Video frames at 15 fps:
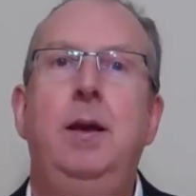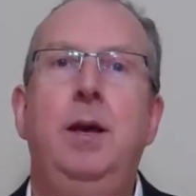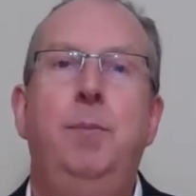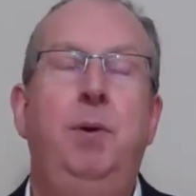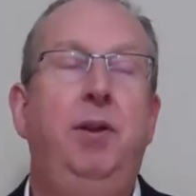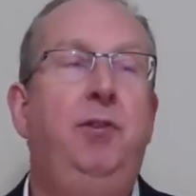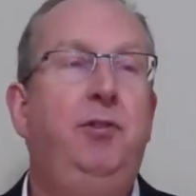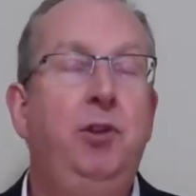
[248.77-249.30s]

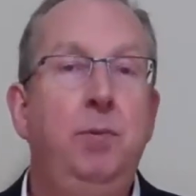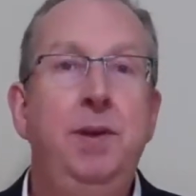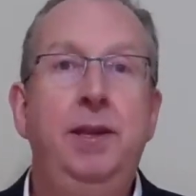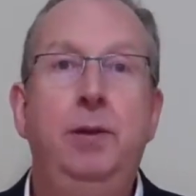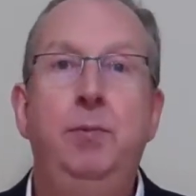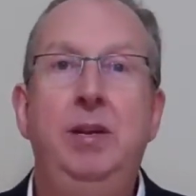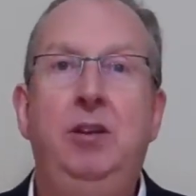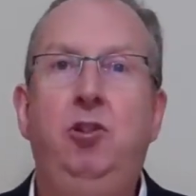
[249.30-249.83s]
But assuming
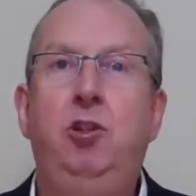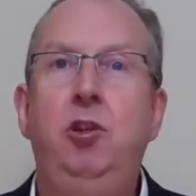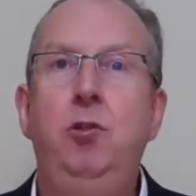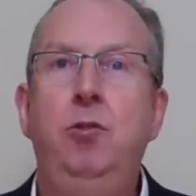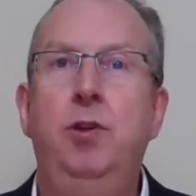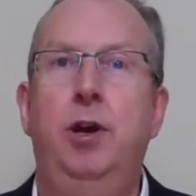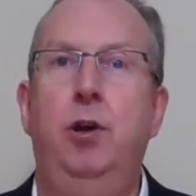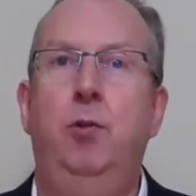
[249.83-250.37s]
that we
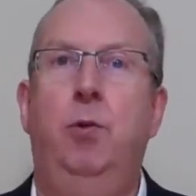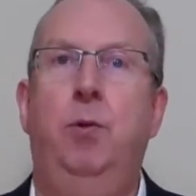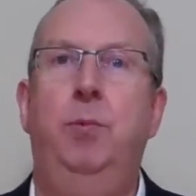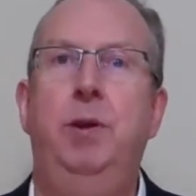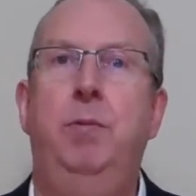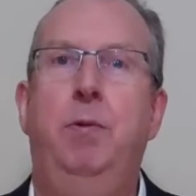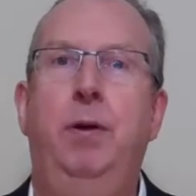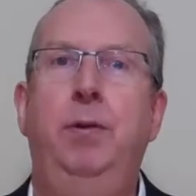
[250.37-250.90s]
do know what
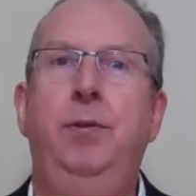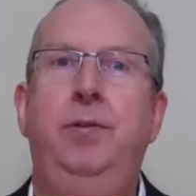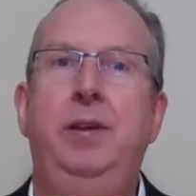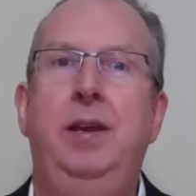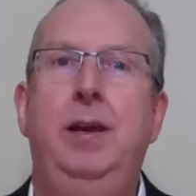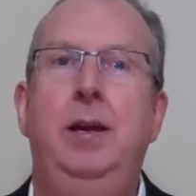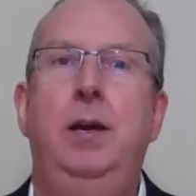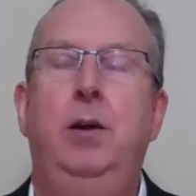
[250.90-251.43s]
we want,
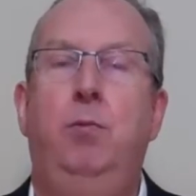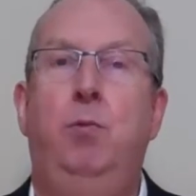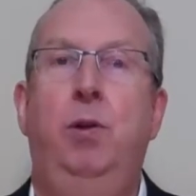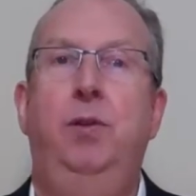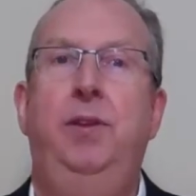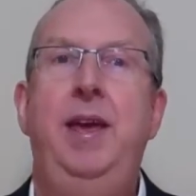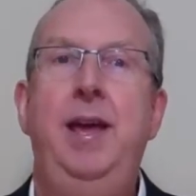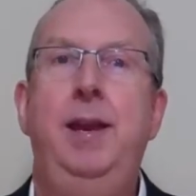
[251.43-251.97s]

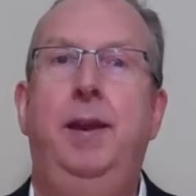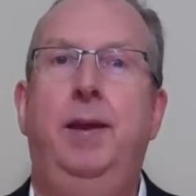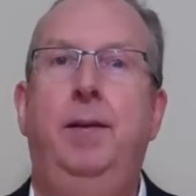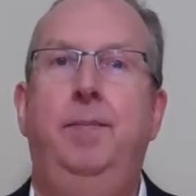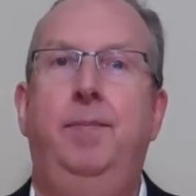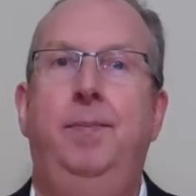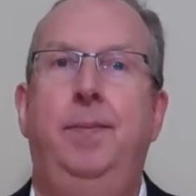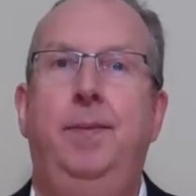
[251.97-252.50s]
what then?
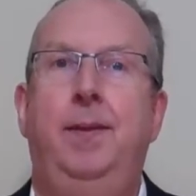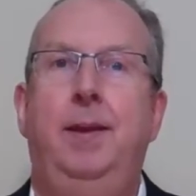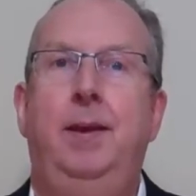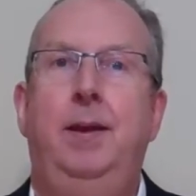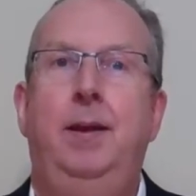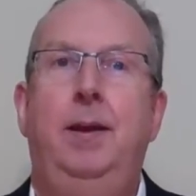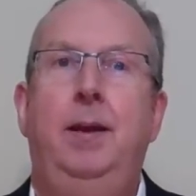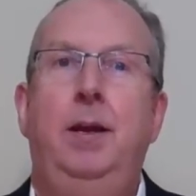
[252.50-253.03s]

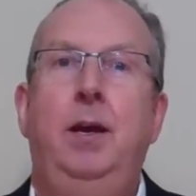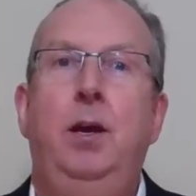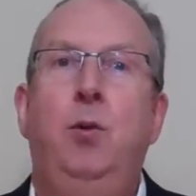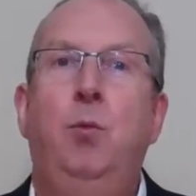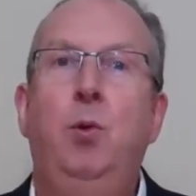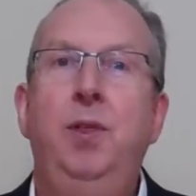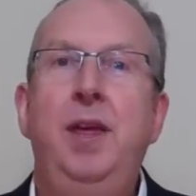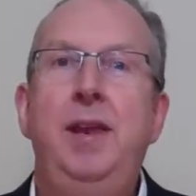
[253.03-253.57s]

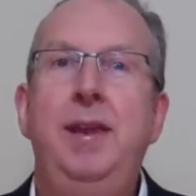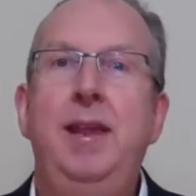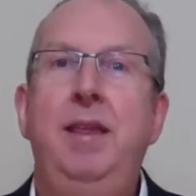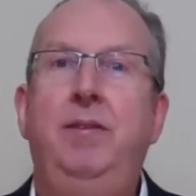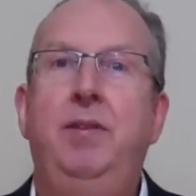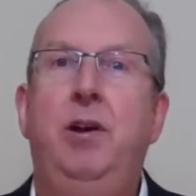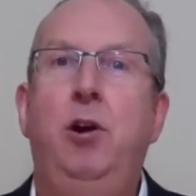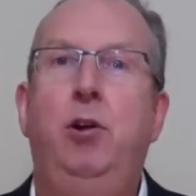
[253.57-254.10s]
Well, then
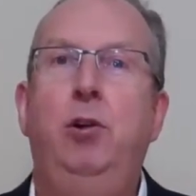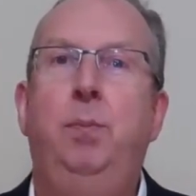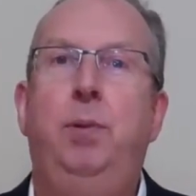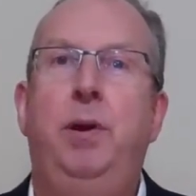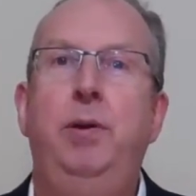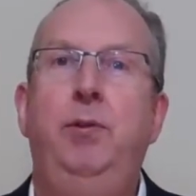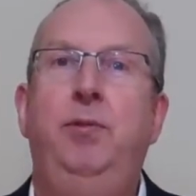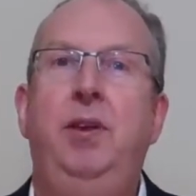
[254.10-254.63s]
there's the whole
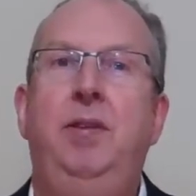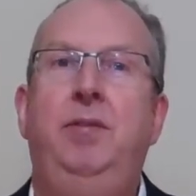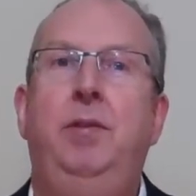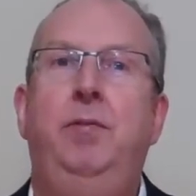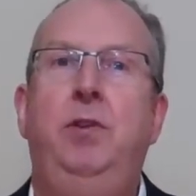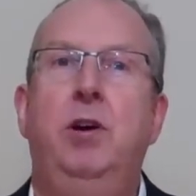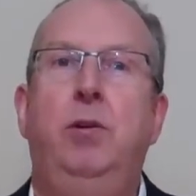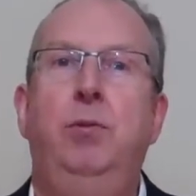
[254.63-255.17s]
process
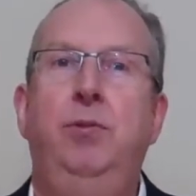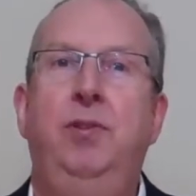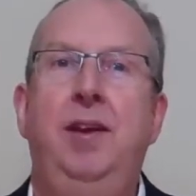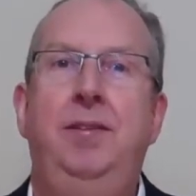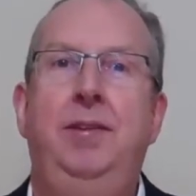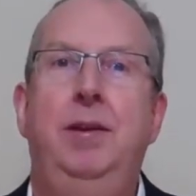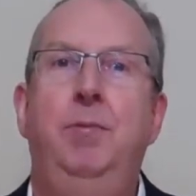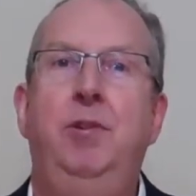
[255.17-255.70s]
of goal
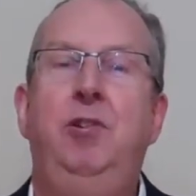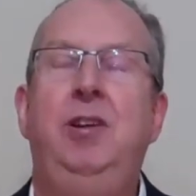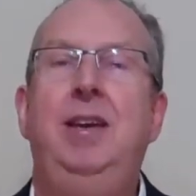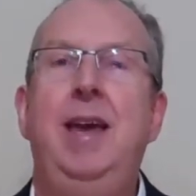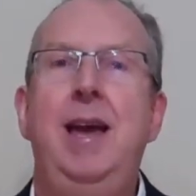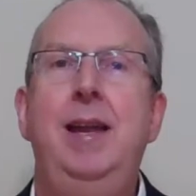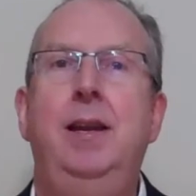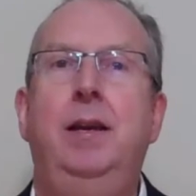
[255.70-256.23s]
setting, which
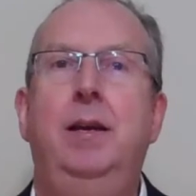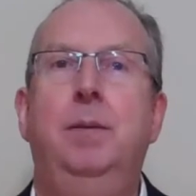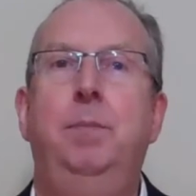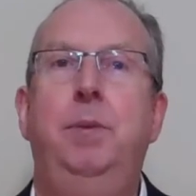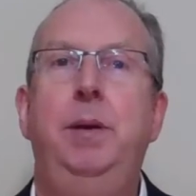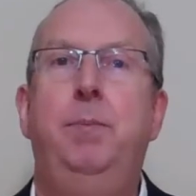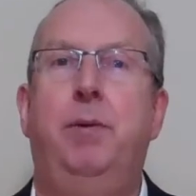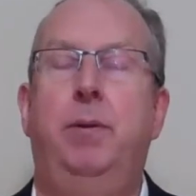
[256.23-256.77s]
again can
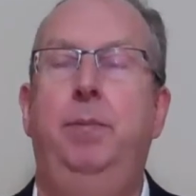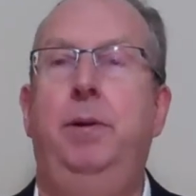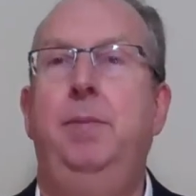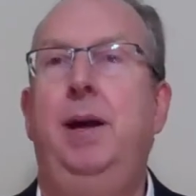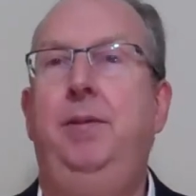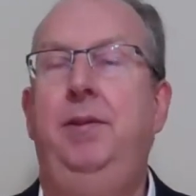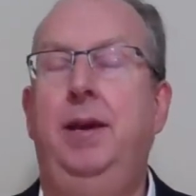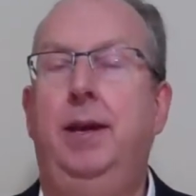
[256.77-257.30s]
be
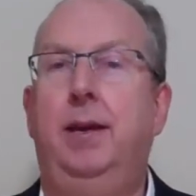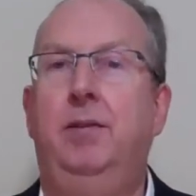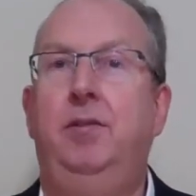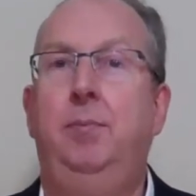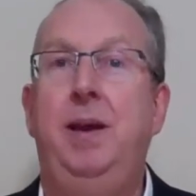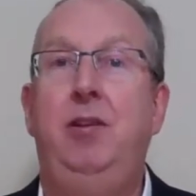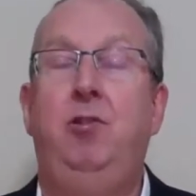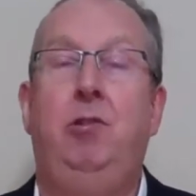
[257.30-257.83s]
problematic,
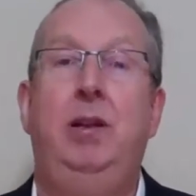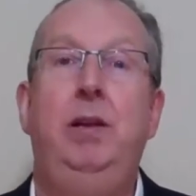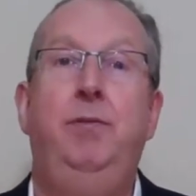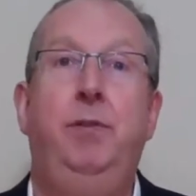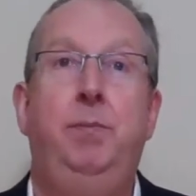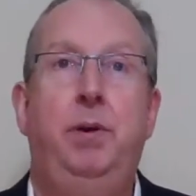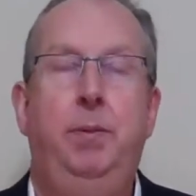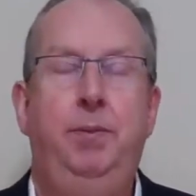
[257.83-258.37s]
especially
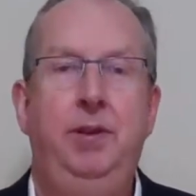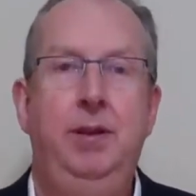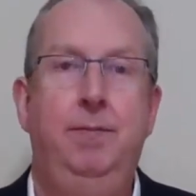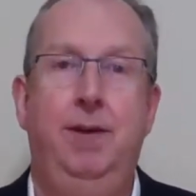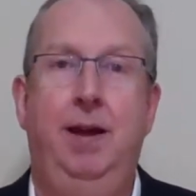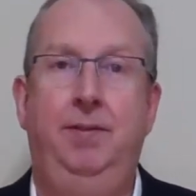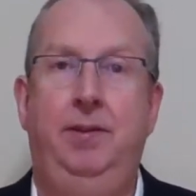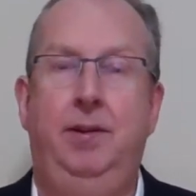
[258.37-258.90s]
for property
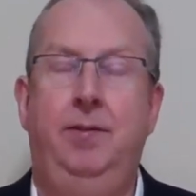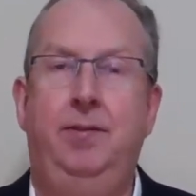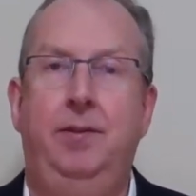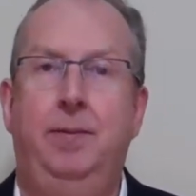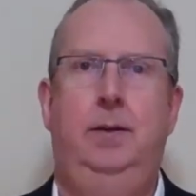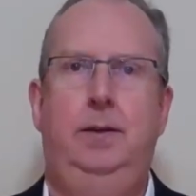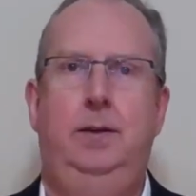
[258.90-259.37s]
investors.